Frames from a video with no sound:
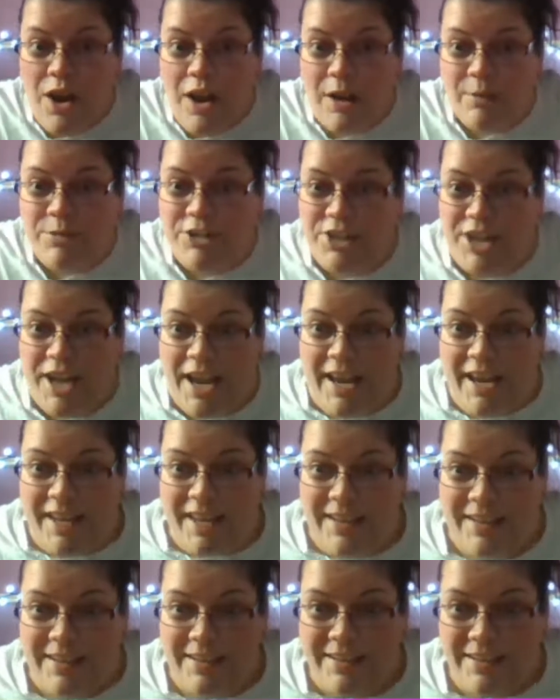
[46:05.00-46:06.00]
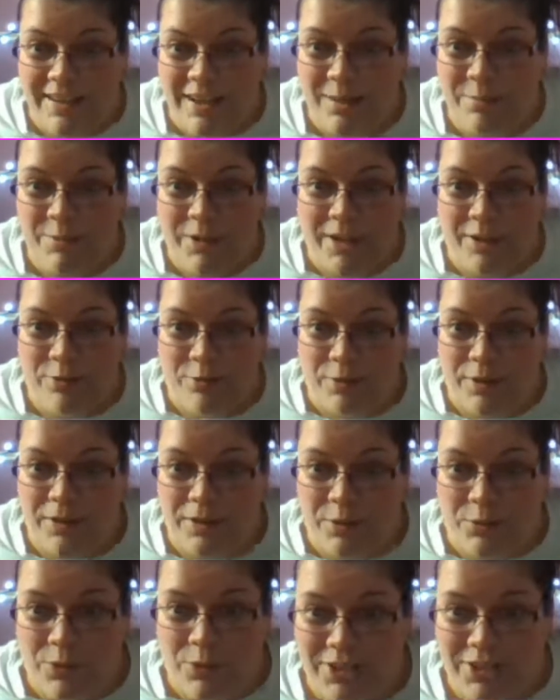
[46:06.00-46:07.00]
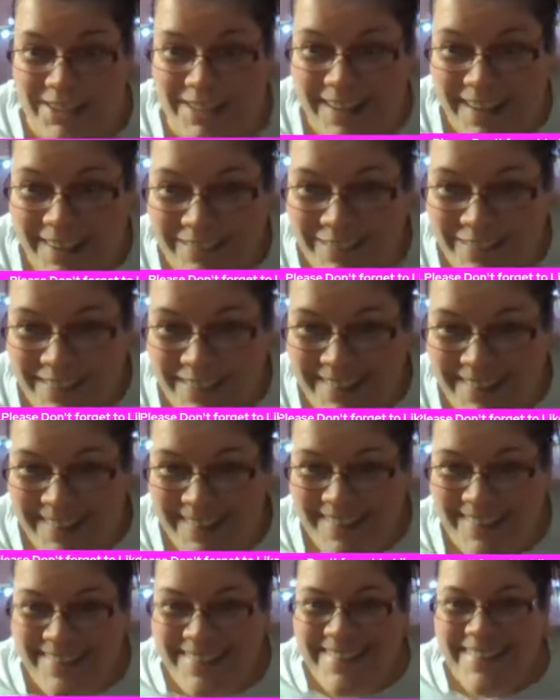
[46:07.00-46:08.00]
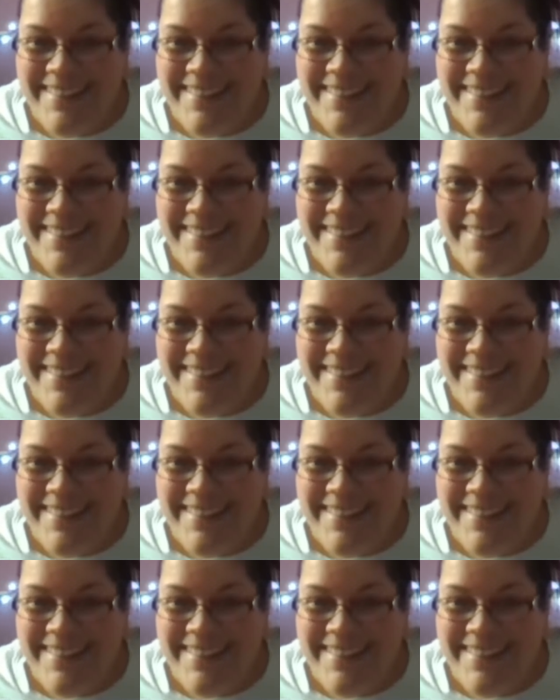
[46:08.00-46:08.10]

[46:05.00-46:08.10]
I'm shaking. I'm like really worked up right now.